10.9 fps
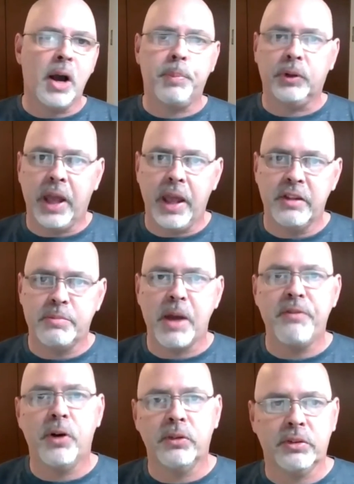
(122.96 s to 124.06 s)
a couple days, my
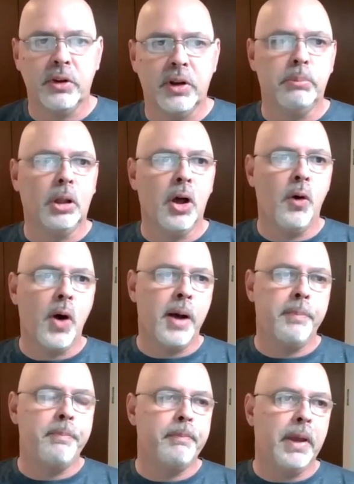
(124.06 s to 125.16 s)
phone's going to blow
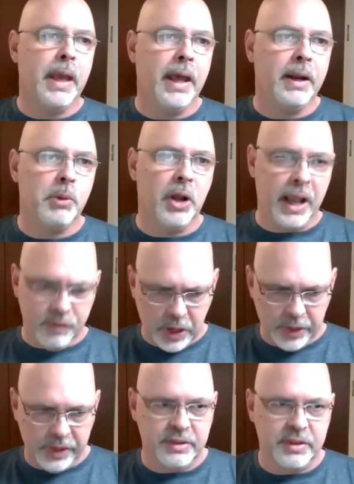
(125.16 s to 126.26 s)
up and I'm going to have
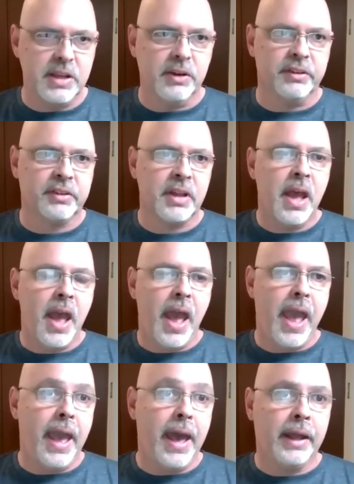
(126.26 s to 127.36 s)
all these deals.
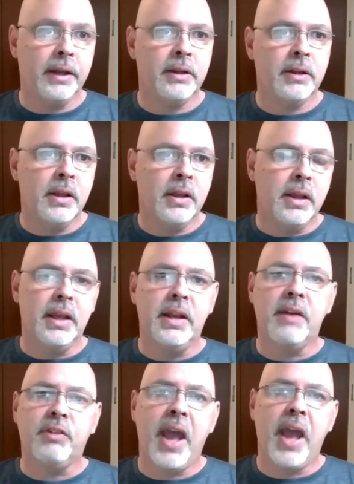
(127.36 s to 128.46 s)
And
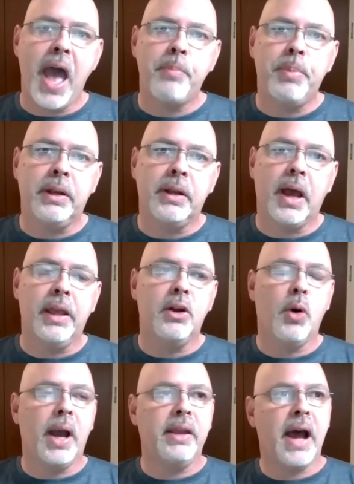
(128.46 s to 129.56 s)
it never happened.
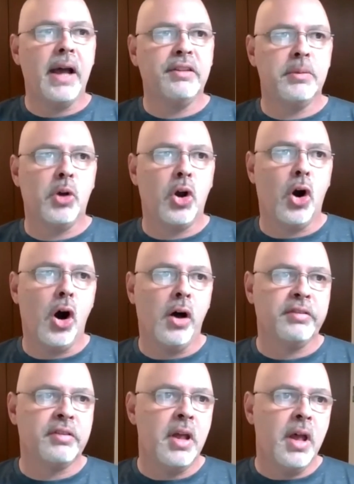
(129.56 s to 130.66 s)
I got some
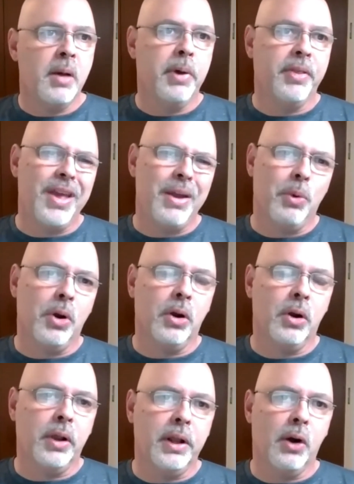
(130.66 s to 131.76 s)
calls, but they
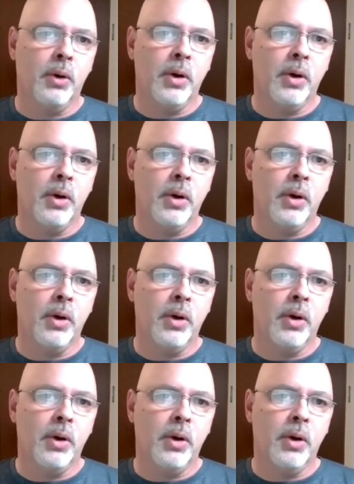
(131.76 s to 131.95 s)
were,